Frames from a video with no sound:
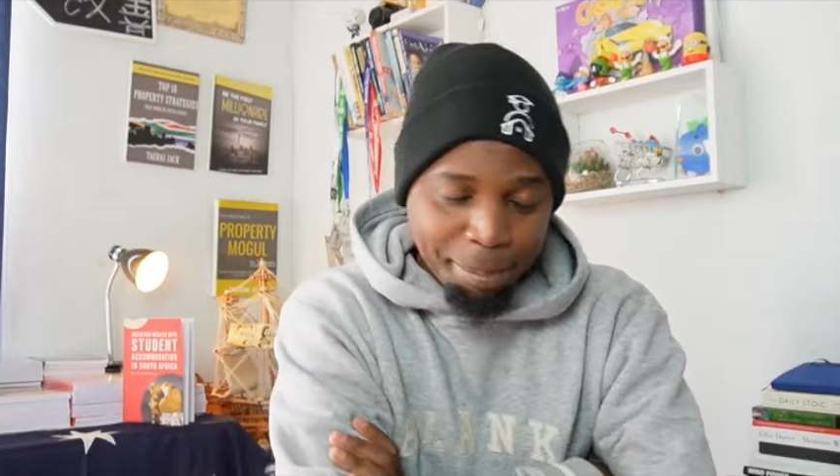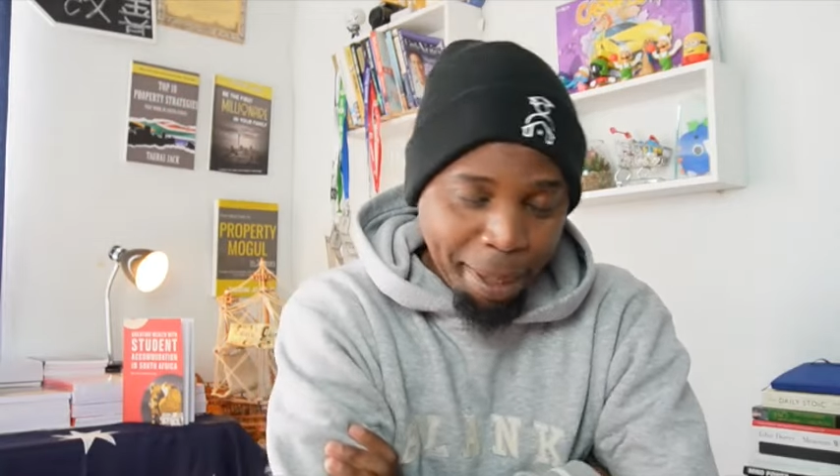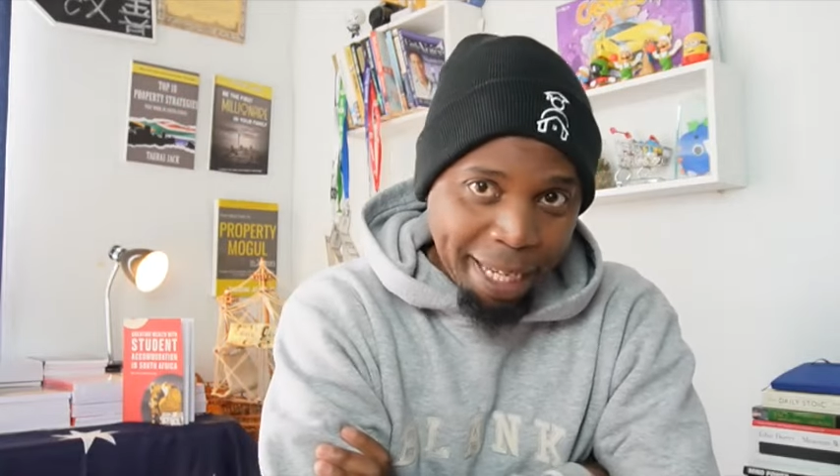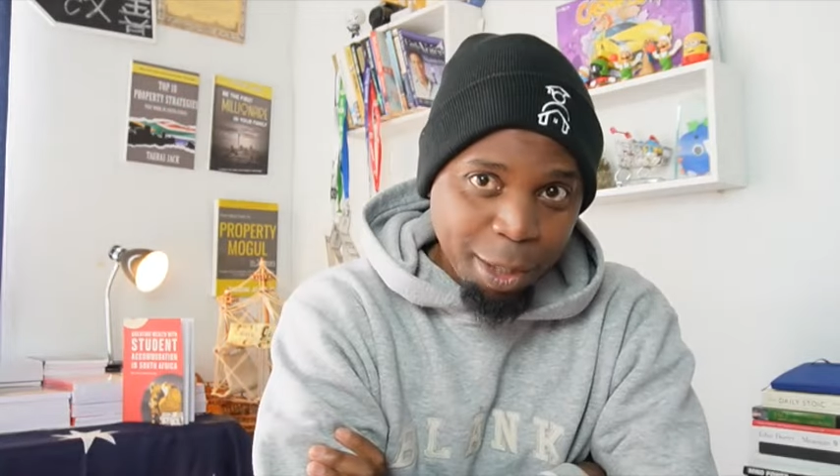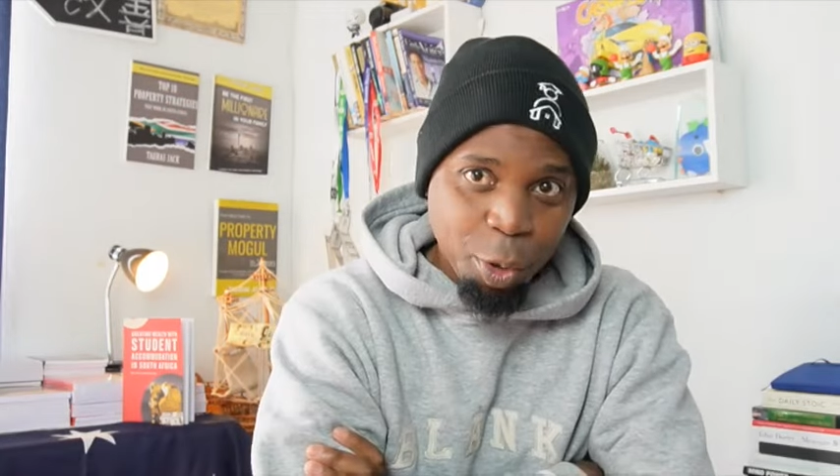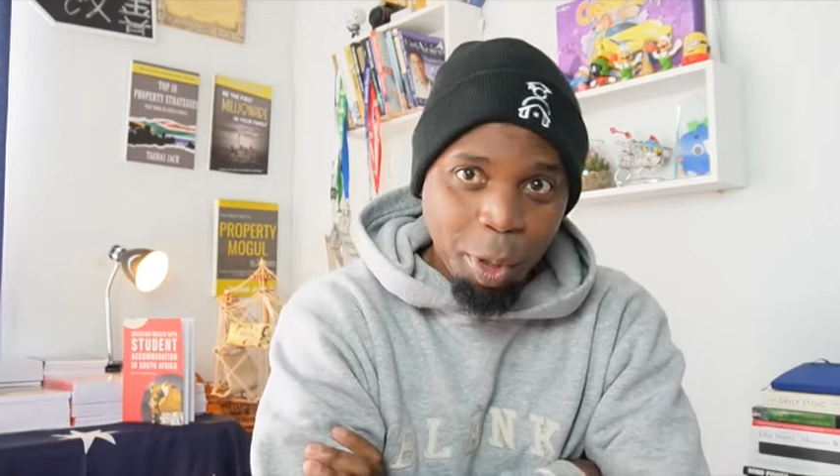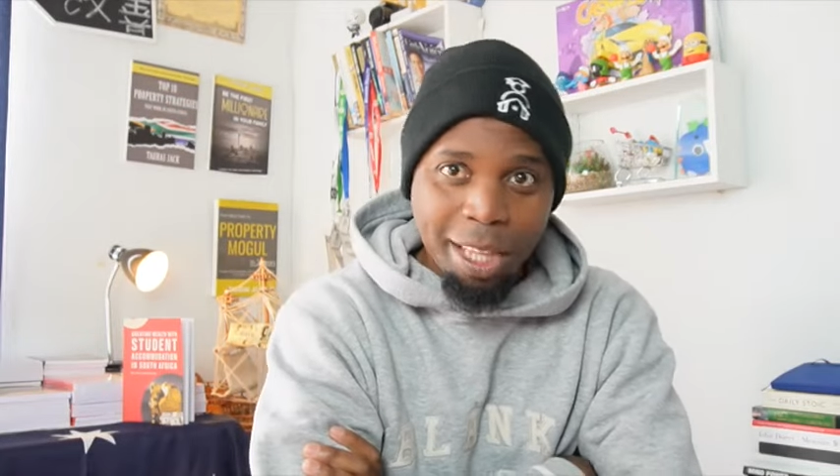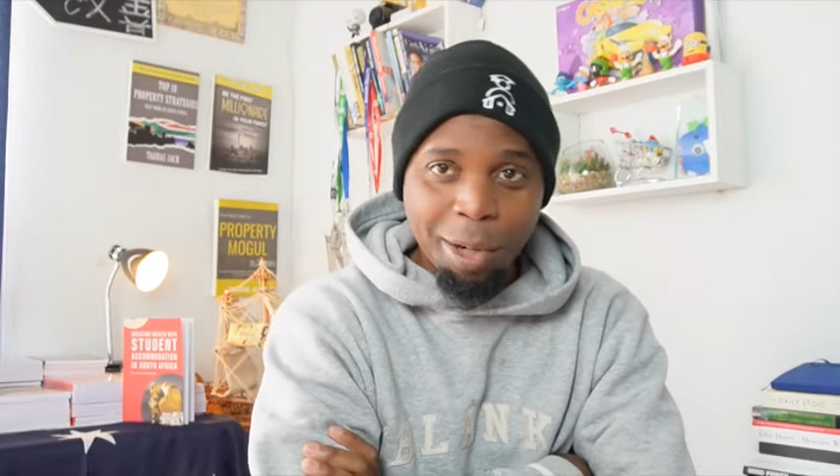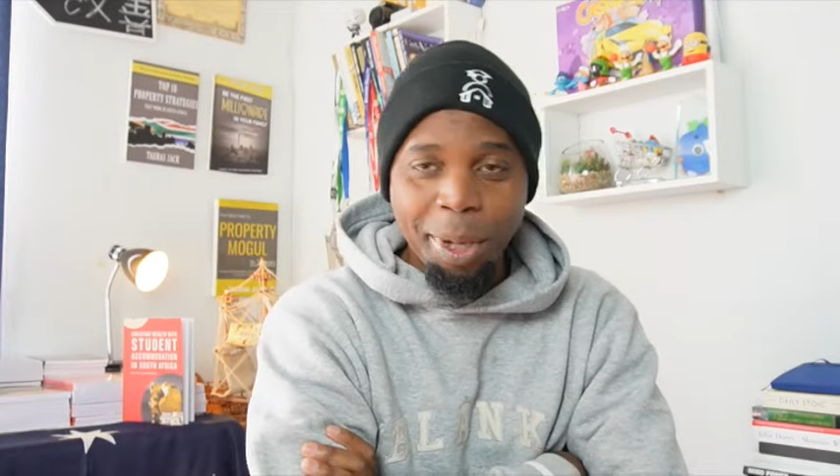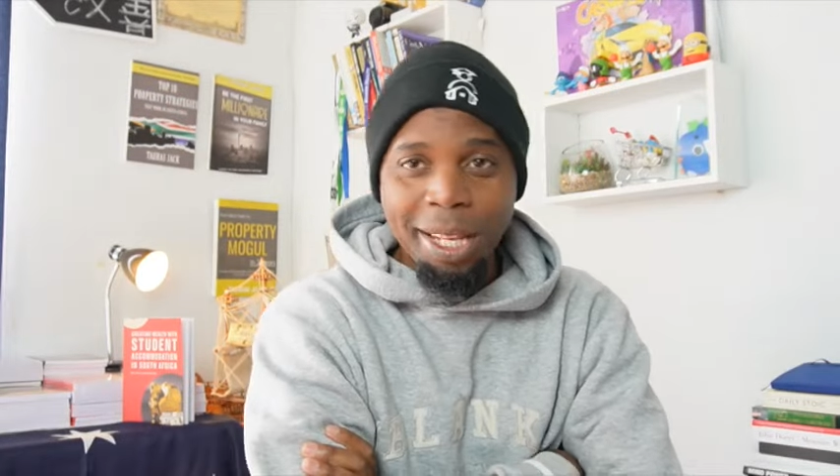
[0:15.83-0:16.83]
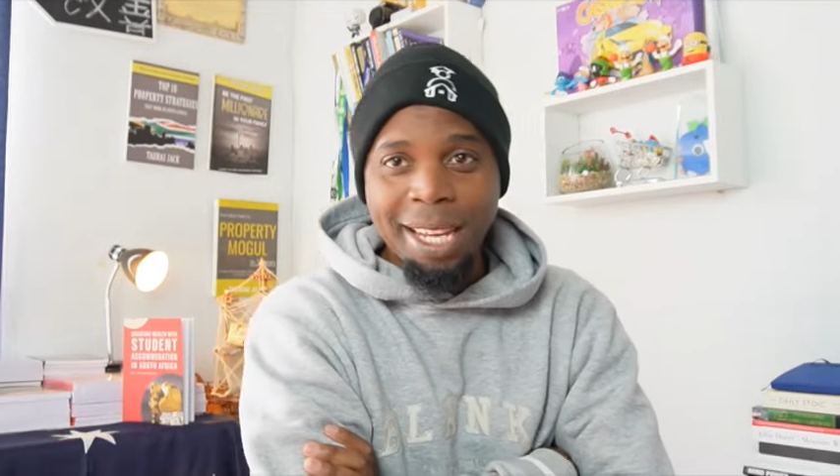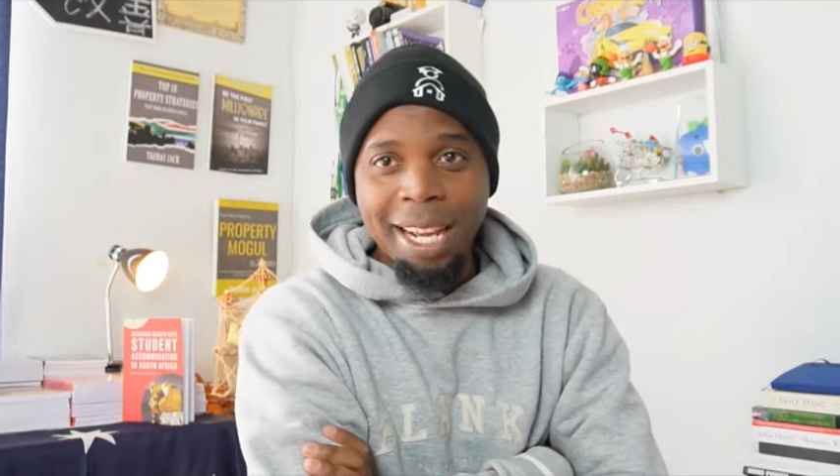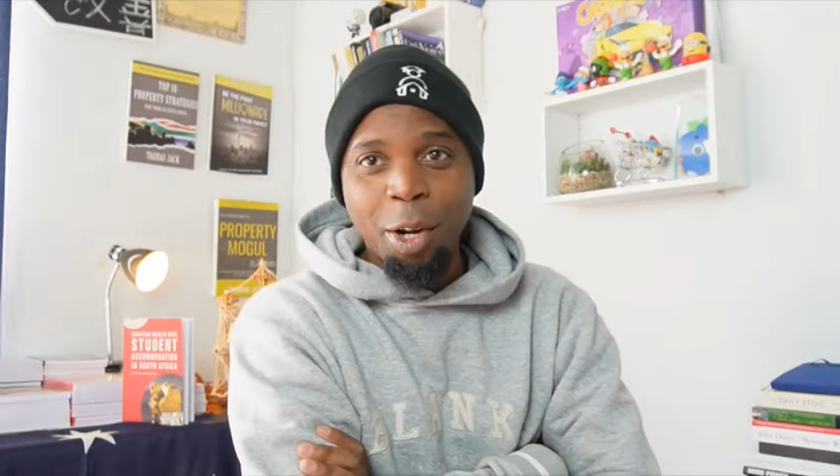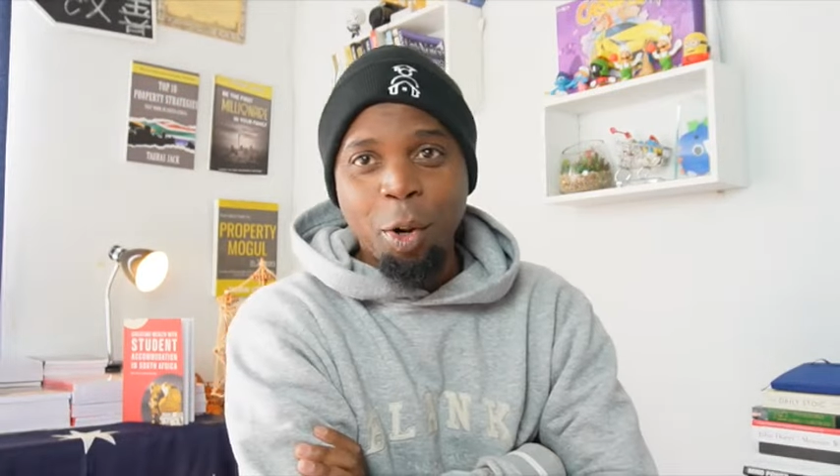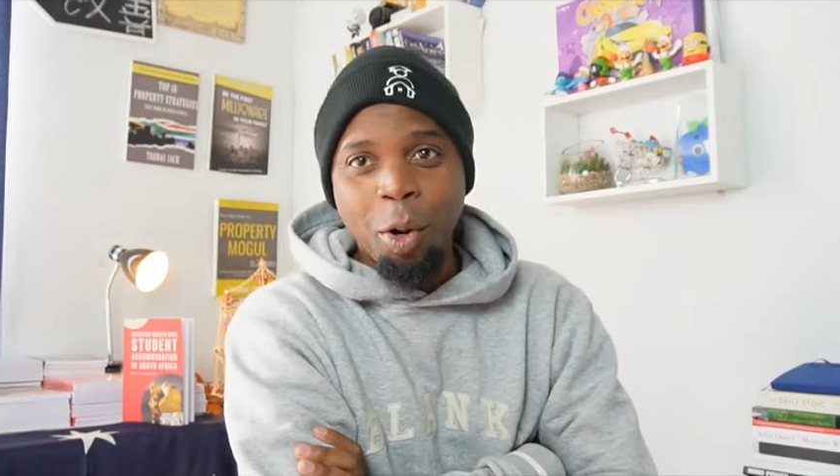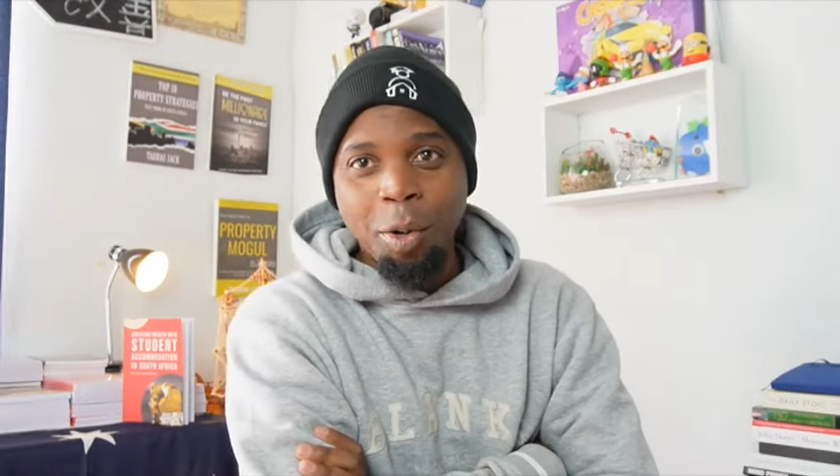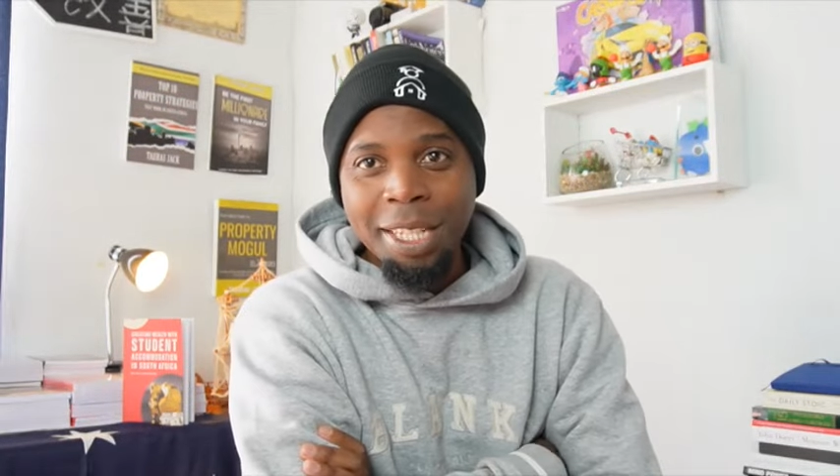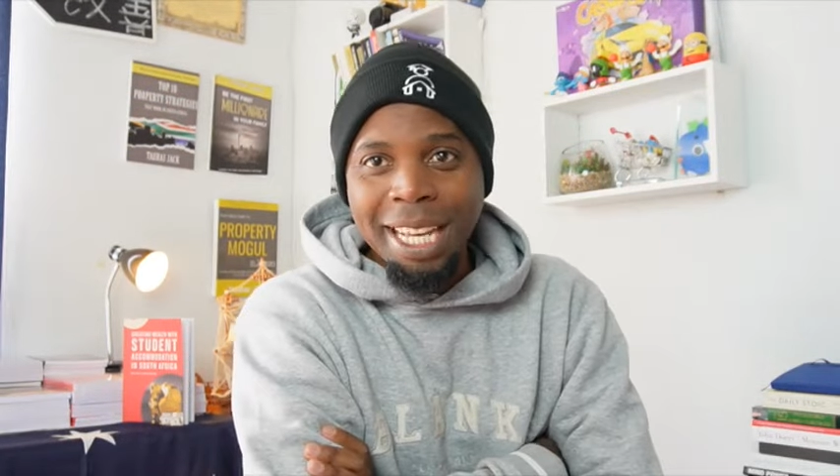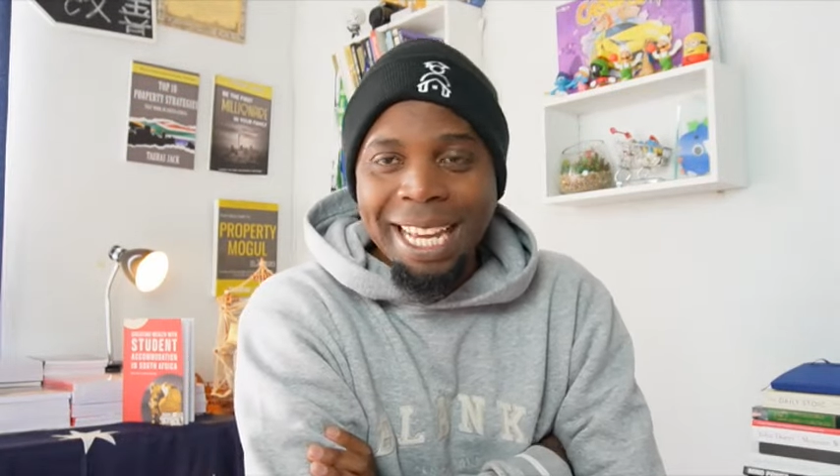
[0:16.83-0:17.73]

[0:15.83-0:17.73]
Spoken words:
making sure that we're getting cold.